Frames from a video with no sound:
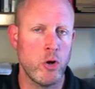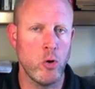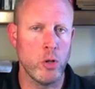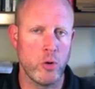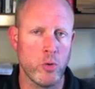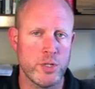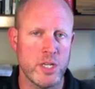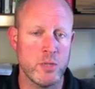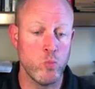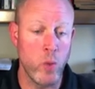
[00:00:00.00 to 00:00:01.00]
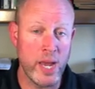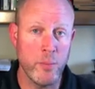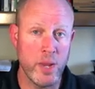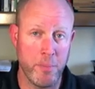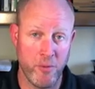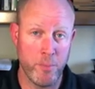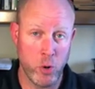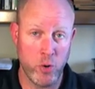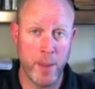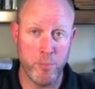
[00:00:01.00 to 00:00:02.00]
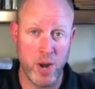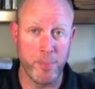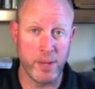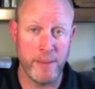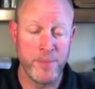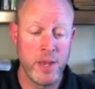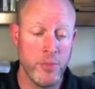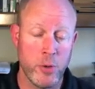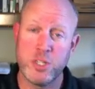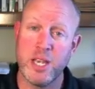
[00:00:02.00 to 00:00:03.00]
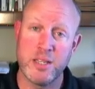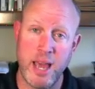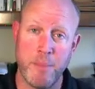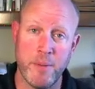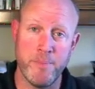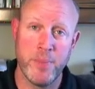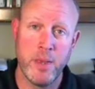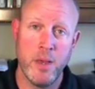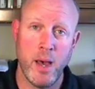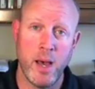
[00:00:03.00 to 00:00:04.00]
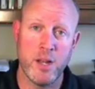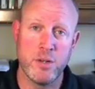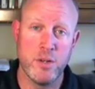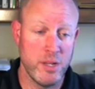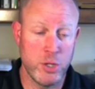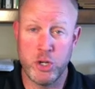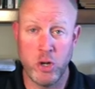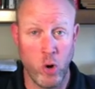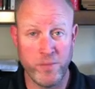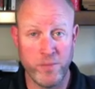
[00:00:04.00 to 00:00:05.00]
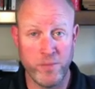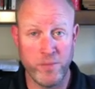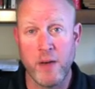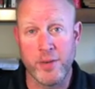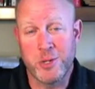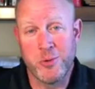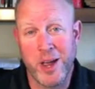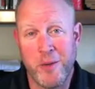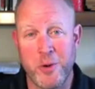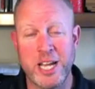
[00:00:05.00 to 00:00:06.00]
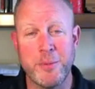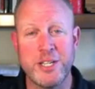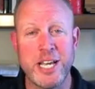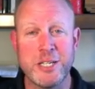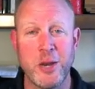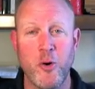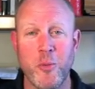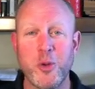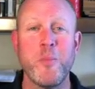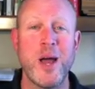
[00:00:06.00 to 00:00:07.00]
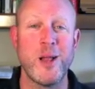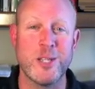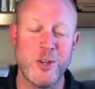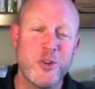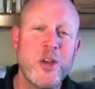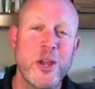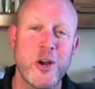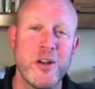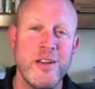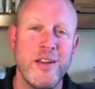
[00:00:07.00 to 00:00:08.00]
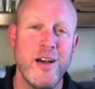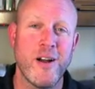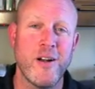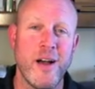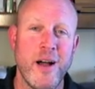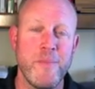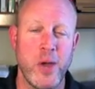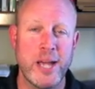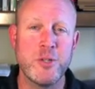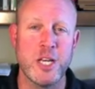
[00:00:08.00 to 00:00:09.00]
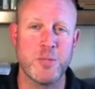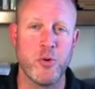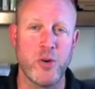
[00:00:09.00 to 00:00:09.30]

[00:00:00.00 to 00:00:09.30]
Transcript: goal, of course, is when we program properly, those things happen. It should hopefully be obvious, right? We're not going to be testing hormonal balance during our exercise